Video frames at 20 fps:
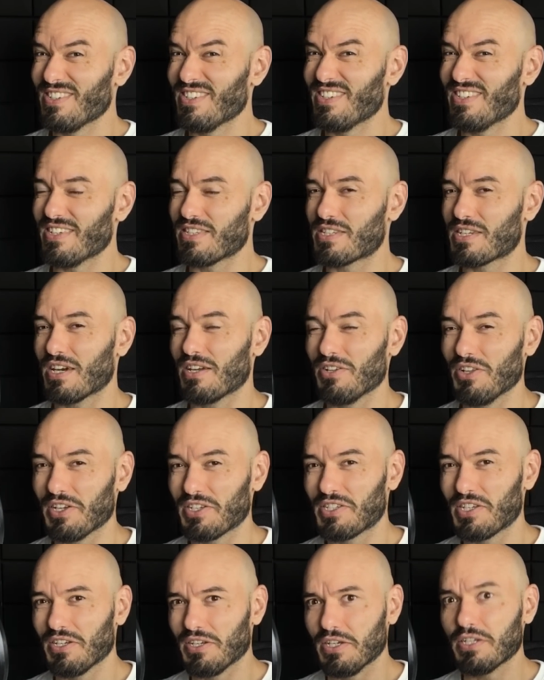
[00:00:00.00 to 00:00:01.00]
it's kind of like
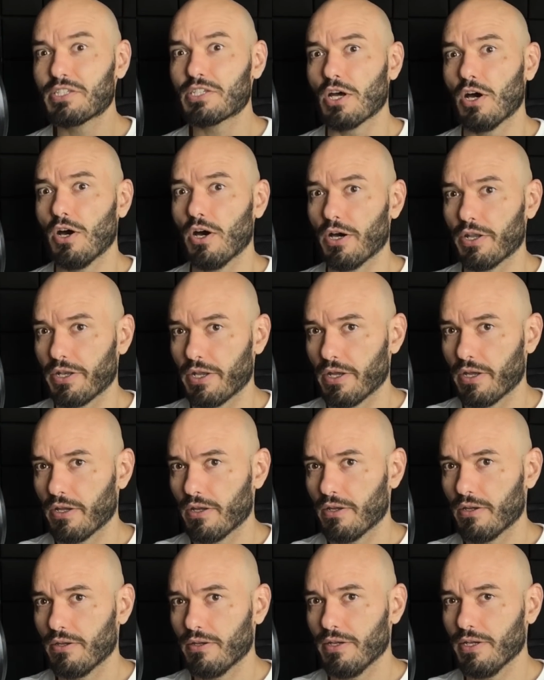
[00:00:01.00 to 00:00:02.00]
saying it's on.
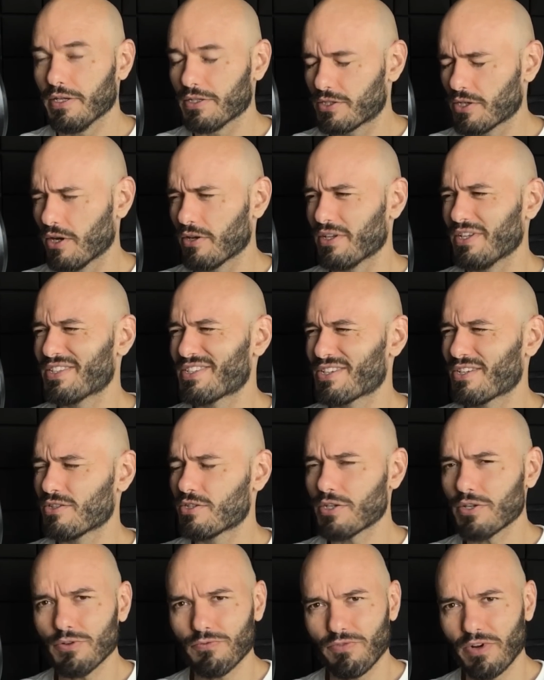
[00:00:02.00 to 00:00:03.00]
It's on. It's
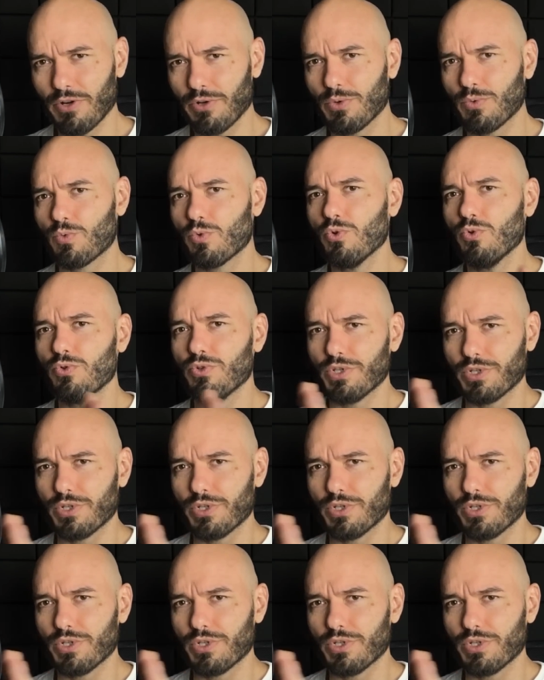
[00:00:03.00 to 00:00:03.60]
considered very rude to